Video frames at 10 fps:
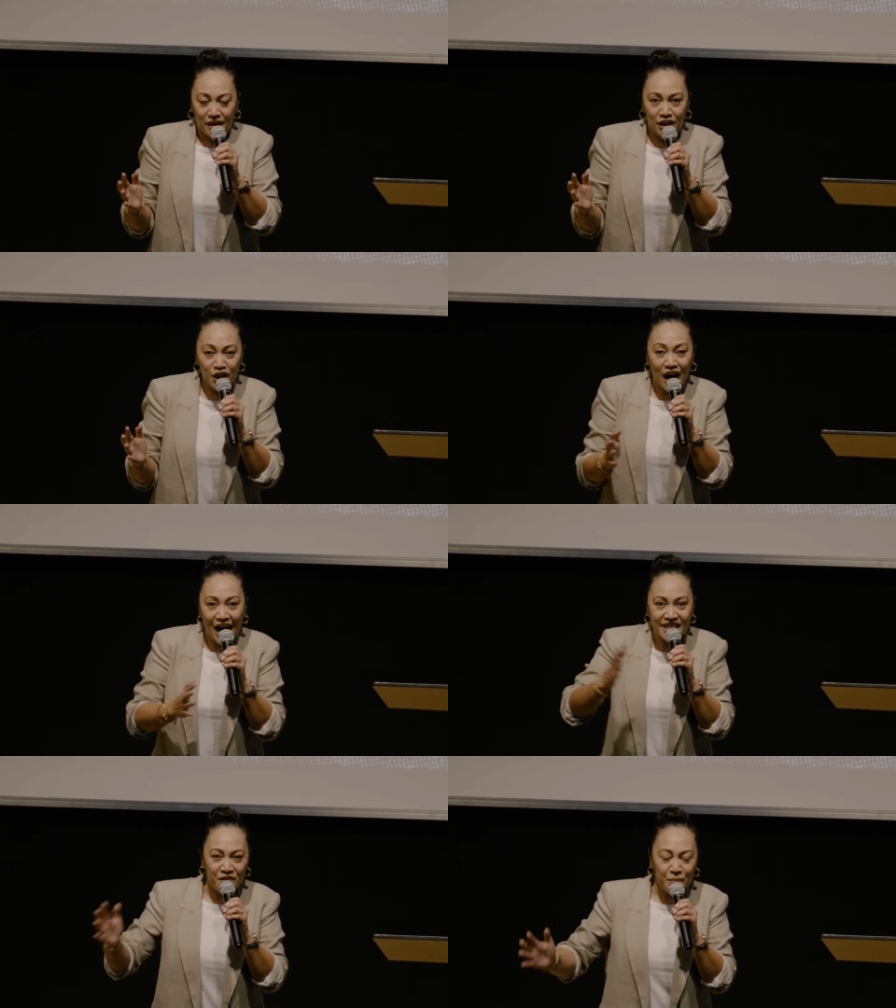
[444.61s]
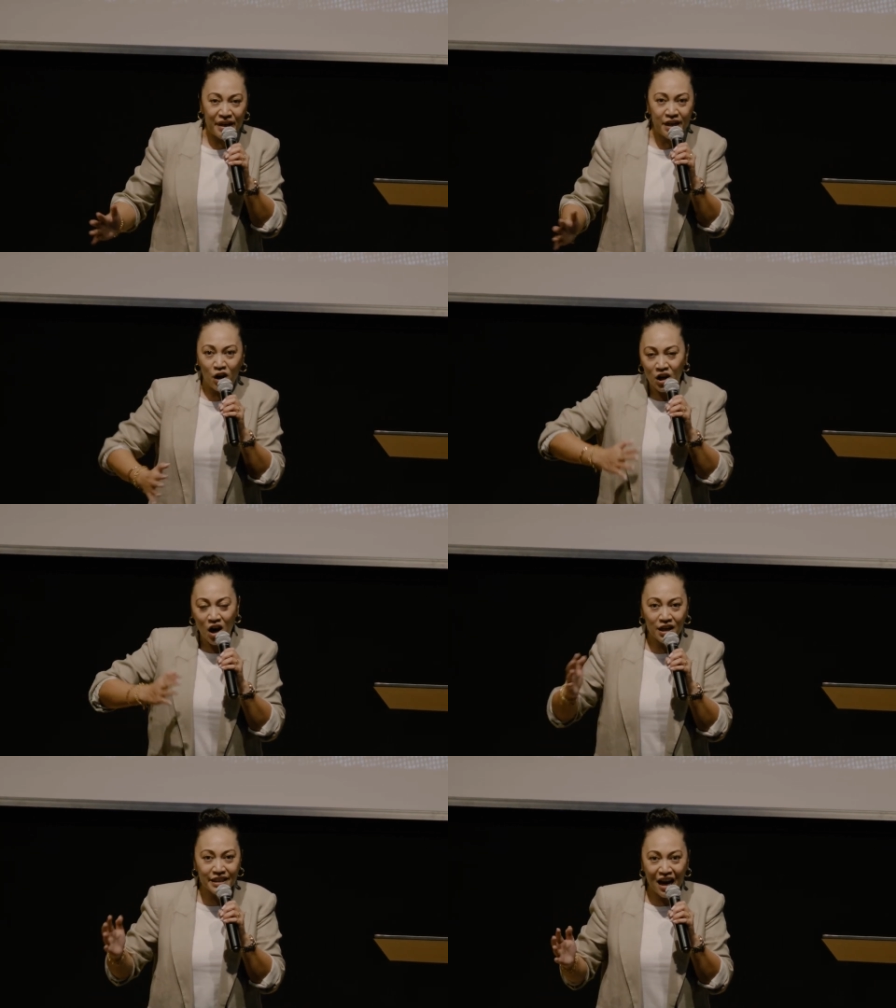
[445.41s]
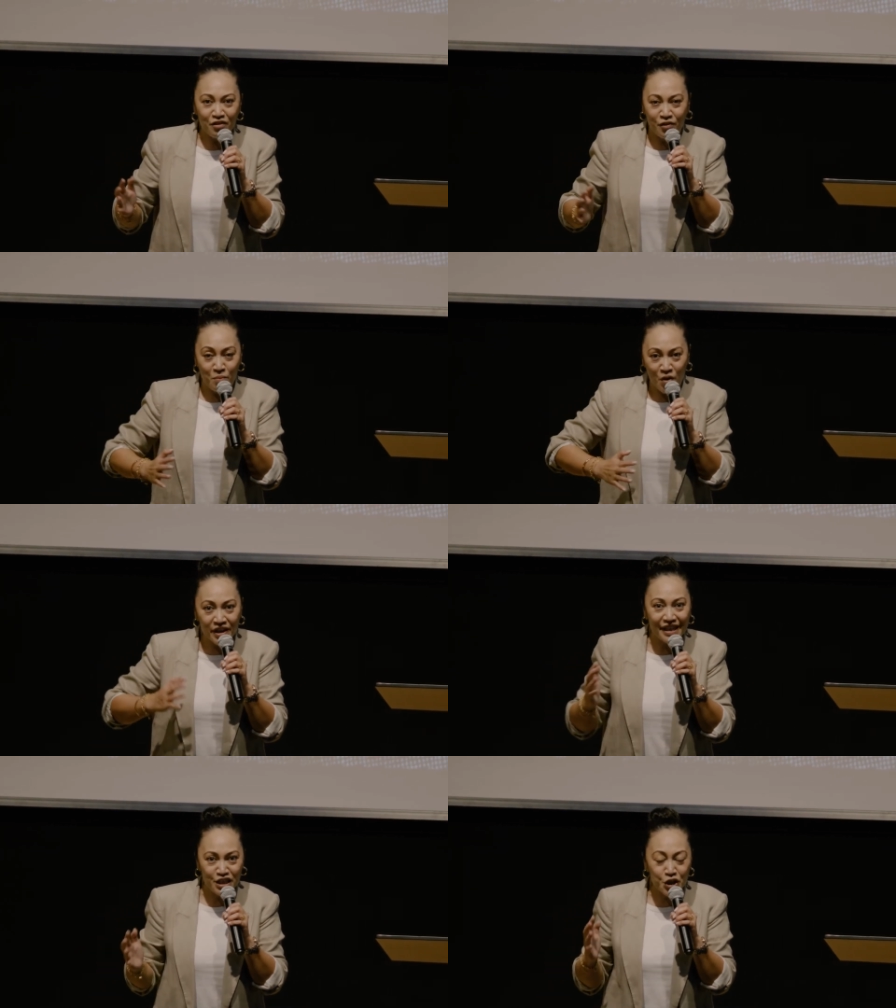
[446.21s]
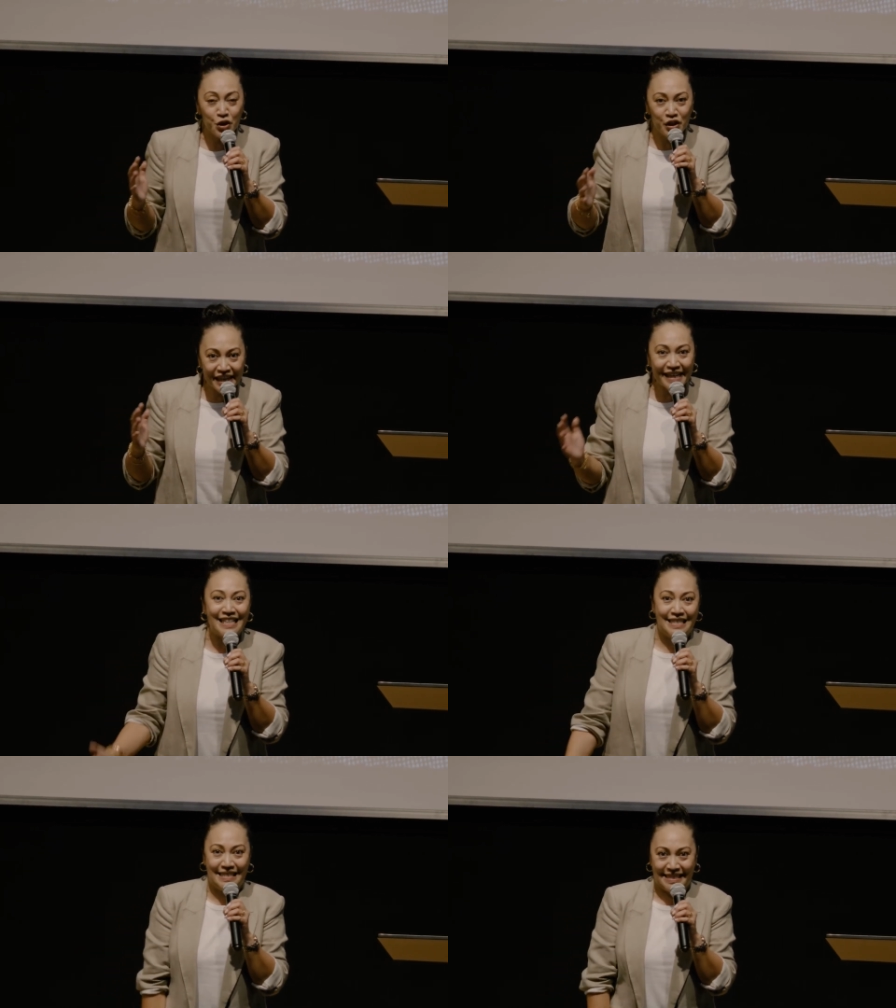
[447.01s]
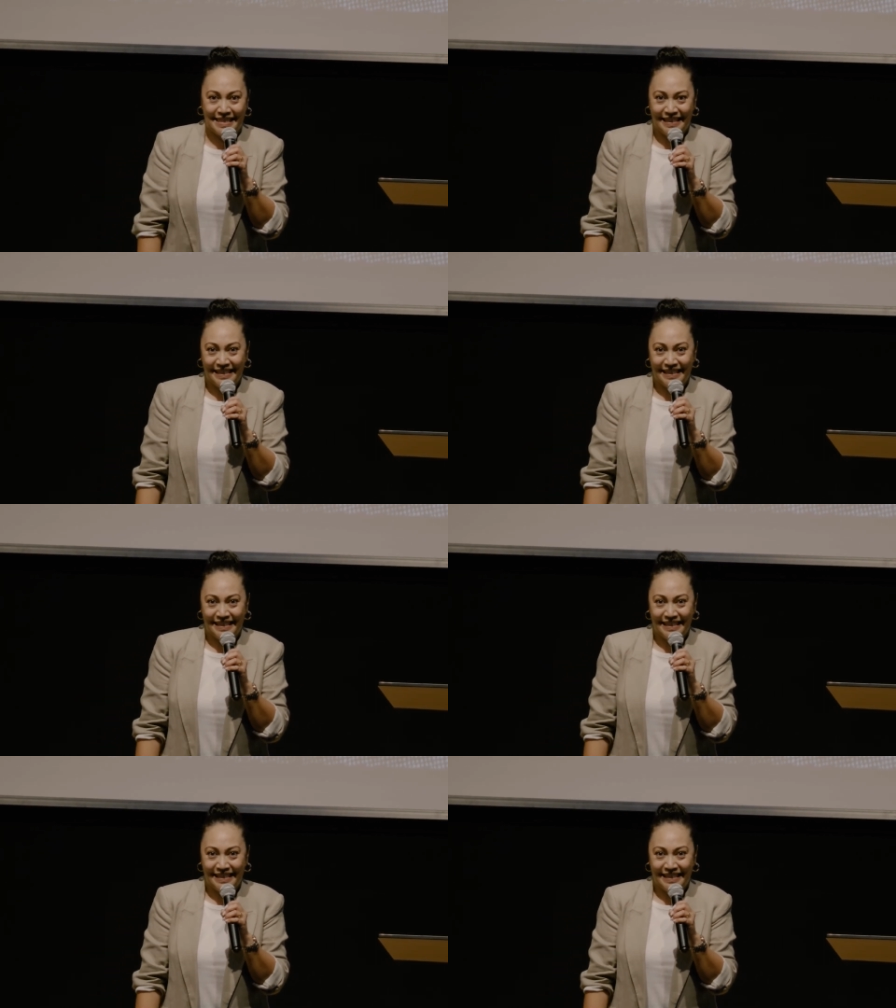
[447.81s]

You guys have been on lockdown for more than 2 years.